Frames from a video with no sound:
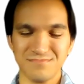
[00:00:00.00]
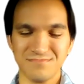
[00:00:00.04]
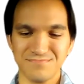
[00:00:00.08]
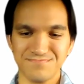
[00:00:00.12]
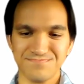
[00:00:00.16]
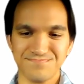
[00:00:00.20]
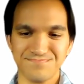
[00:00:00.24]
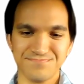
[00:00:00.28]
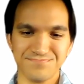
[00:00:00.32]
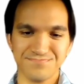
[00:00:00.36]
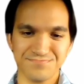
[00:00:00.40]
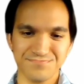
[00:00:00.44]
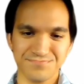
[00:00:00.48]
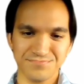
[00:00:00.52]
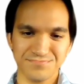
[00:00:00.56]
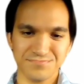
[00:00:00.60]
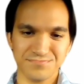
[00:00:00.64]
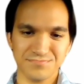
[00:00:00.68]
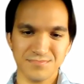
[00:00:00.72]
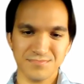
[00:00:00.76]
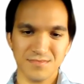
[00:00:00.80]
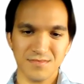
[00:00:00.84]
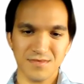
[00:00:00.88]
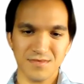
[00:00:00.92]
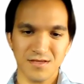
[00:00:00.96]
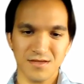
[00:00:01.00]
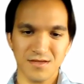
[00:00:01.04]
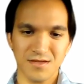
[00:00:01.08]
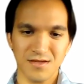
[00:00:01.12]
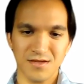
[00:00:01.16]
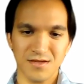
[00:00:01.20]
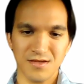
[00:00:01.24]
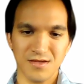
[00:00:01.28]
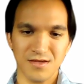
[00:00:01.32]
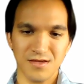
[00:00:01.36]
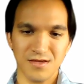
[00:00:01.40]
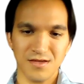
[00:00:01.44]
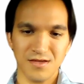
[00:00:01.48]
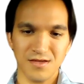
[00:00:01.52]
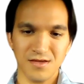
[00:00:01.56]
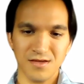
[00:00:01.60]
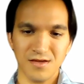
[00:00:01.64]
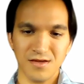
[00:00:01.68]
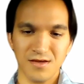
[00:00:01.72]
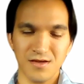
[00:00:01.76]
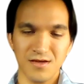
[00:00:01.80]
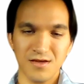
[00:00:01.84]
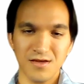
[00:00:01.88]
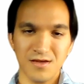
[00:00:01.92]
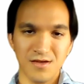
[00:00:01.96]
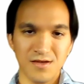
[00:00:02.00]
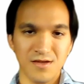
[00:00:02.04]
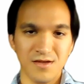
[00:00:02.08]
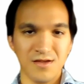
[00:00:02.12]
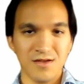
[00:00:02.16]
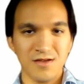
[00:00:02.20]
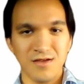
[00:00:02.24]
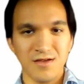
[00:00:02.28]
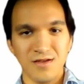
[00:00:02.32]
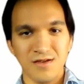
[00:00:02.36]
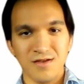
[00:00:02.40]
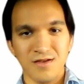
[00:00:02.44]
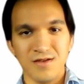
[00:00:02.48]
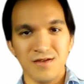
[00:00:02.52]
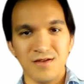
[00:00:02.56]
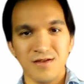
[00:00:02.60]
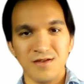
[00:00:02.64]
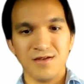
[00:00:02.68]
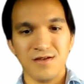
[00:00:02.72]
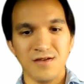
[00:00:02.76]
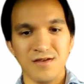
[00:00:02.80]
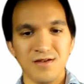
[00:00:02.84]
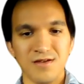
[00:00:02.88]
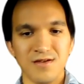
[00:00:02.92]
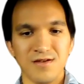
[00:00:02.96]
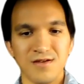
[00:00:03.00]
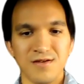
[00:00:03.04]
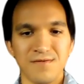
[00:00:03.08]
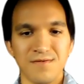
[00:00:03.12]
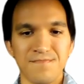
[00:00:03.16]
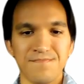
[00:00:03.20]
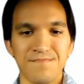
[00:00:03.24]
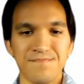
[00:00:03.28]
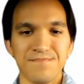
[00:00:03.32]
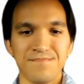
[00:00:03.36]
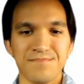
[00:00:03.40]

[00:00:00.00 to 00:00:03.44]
[no speech]